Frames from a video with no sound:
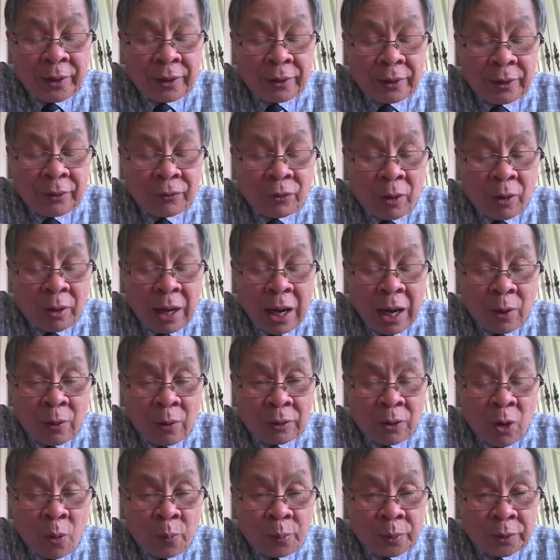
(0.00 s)
in, for
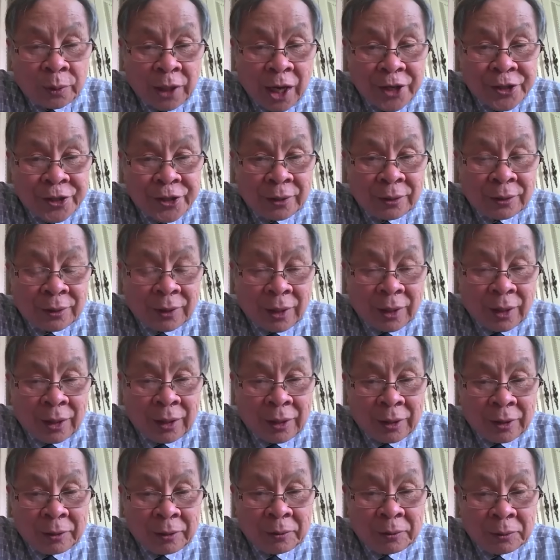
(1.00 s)
our operation,
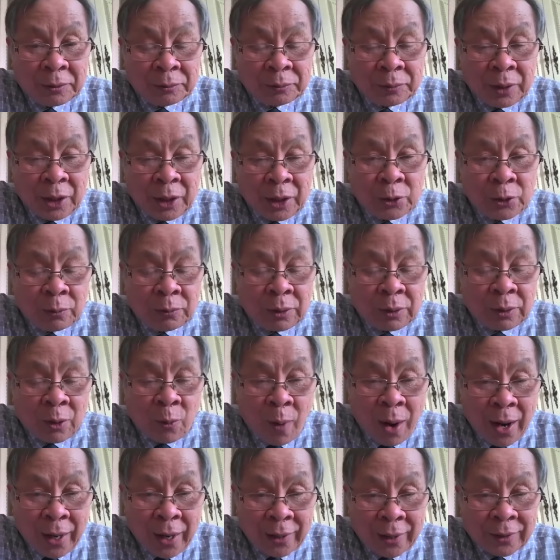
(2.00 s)
uh, it took a
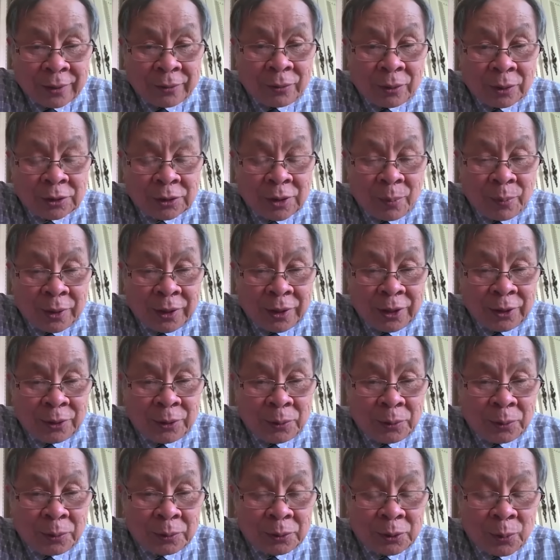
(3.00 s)
while for somebody
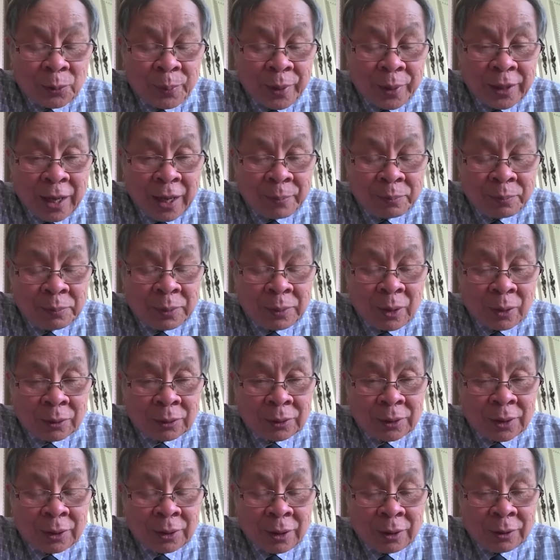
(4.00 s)
to, to pick up
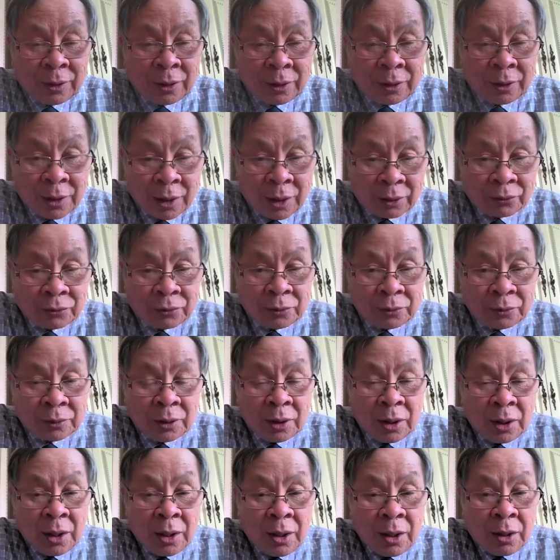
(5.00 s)
on the learning curve.
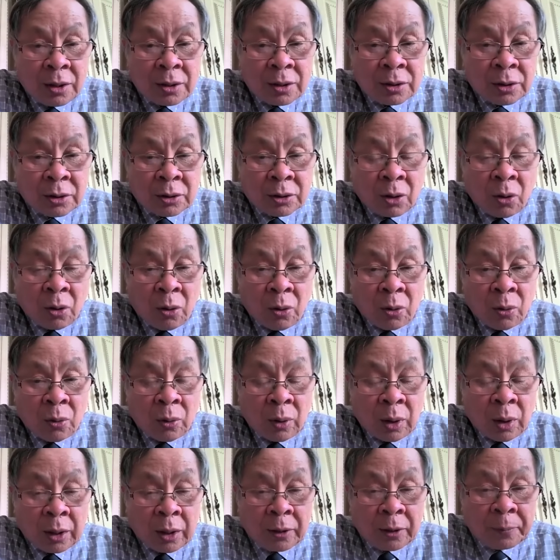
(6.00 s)

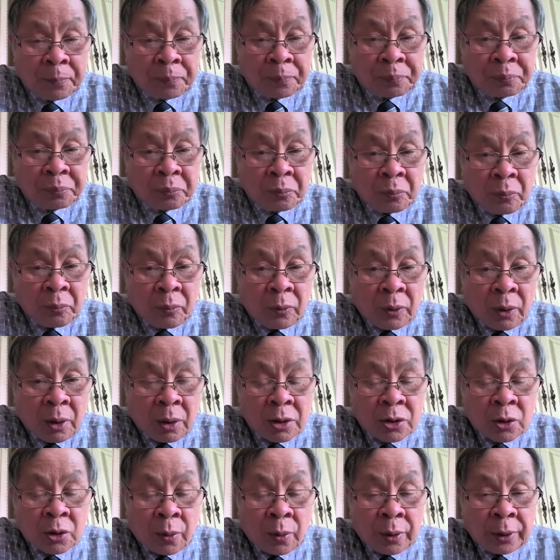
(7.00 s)
So, um,
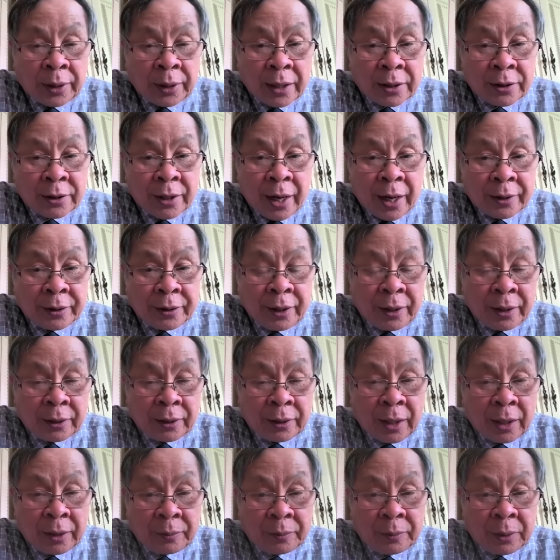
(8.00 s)
so in that sense
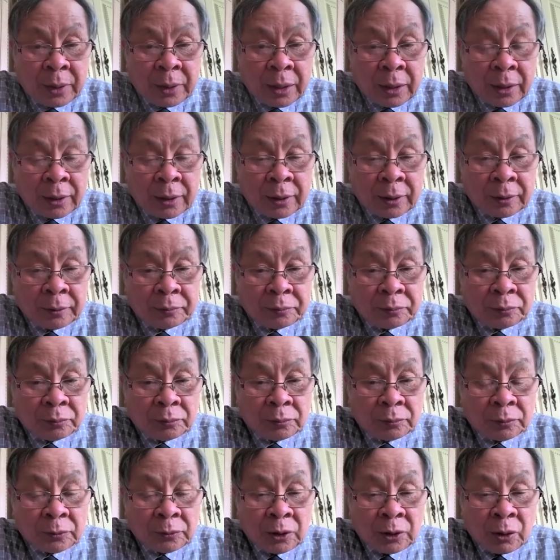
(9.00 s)
here, that
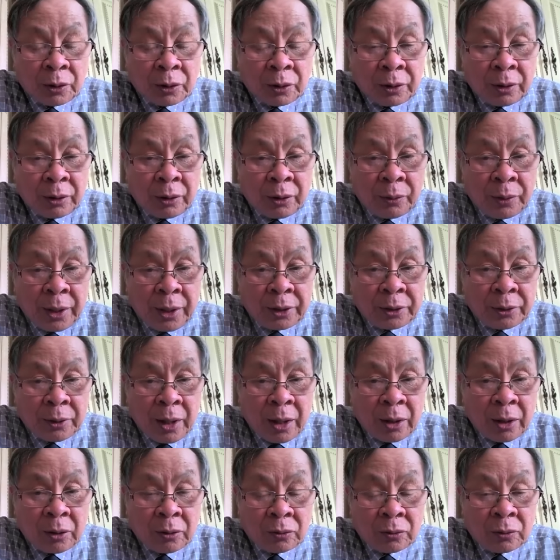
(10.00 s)
um, you know, you need to
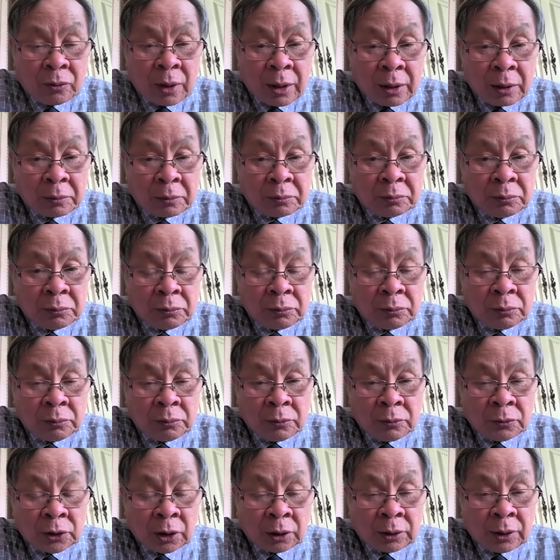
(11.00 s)
have um,
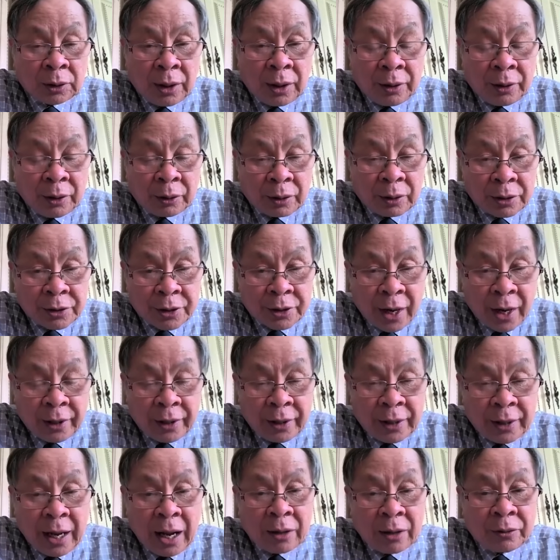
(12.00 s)
certainly the
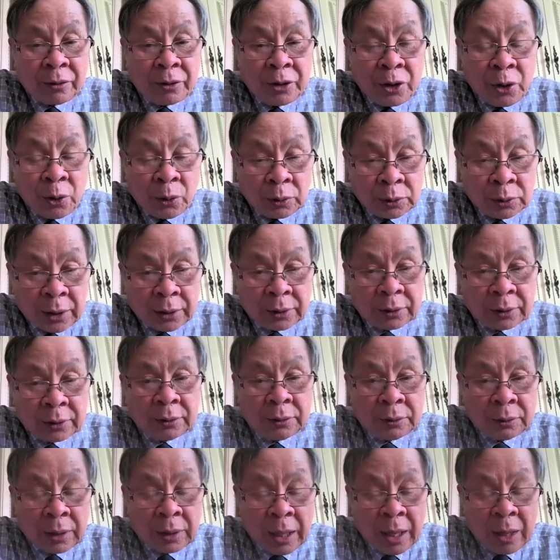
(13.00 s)
training, how to use it,
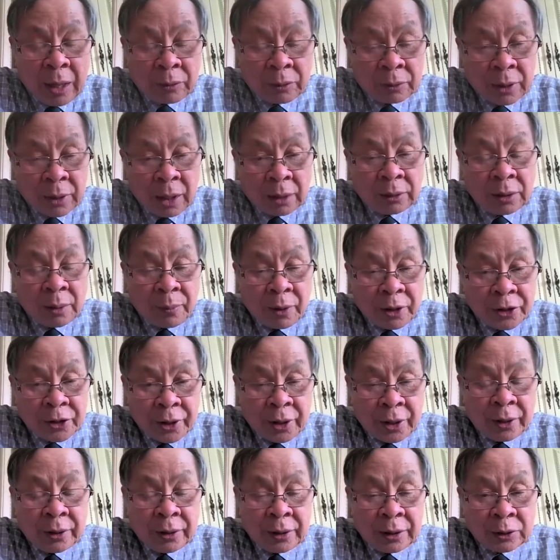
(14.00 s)
how to run the
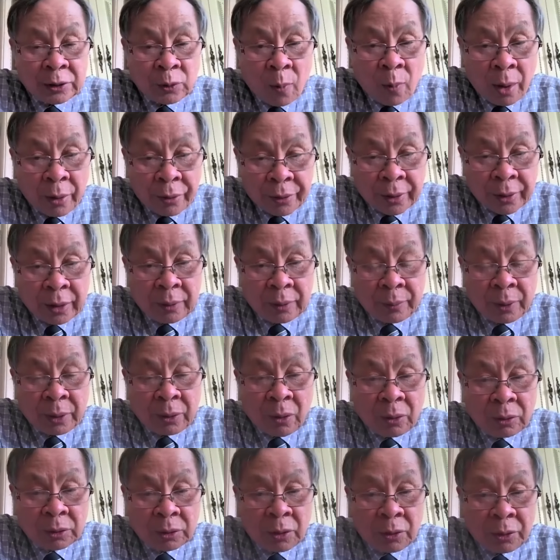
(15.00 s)
machine is one thing, but
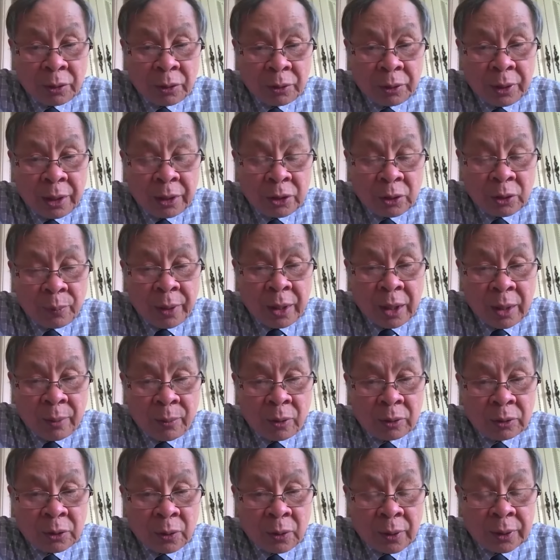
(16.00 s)
also you need to be
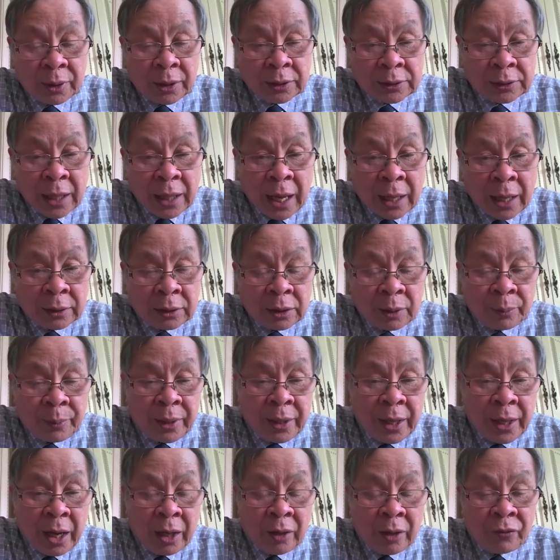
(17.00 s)
able to understand the
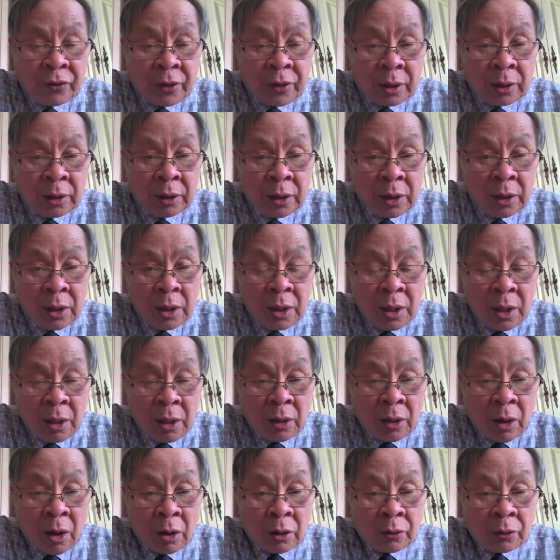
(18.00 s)
behavior
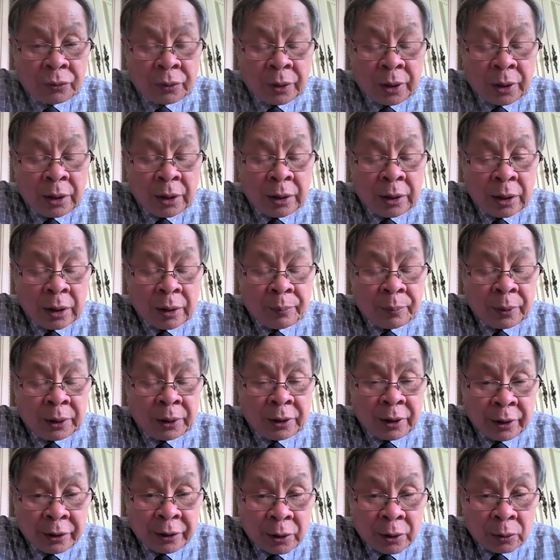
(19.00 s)
of the uh,
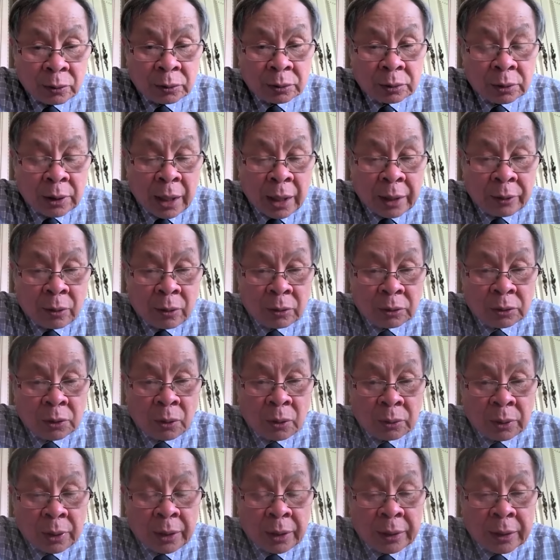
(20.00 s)
material and
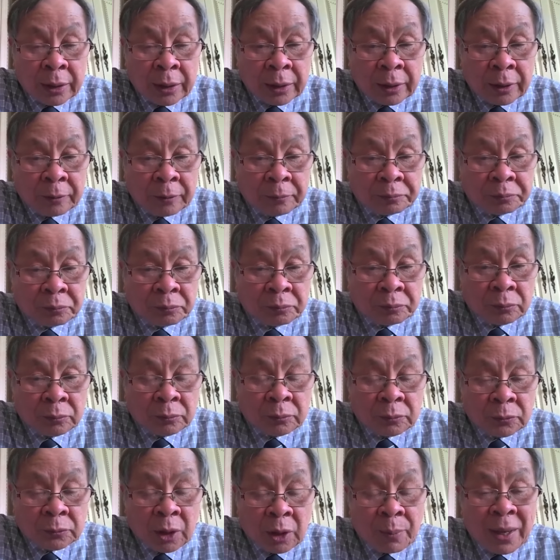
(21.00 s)
also the, um,
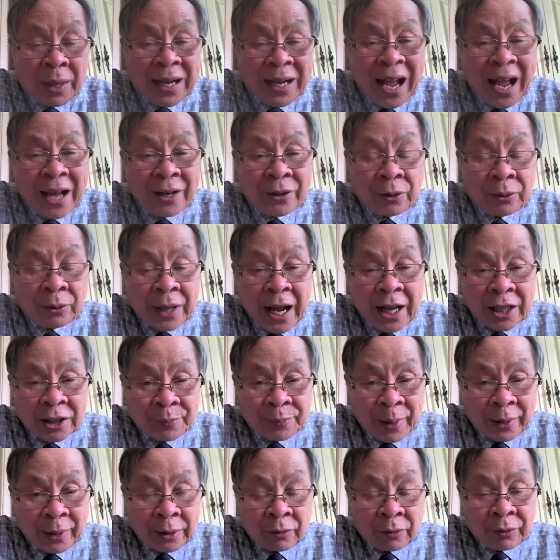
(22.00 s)
the mechanical
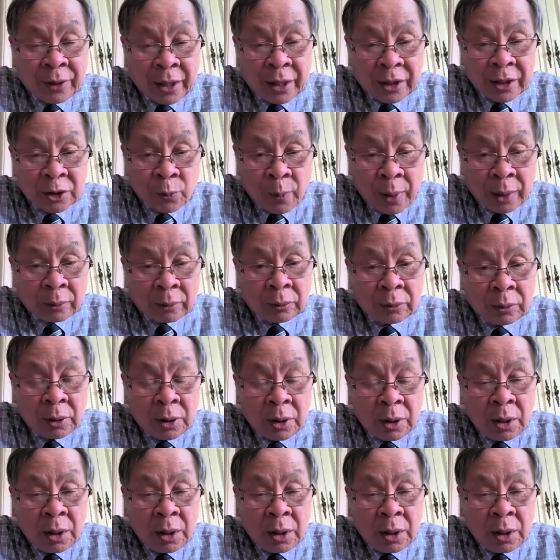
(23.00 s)
aspect of that as well.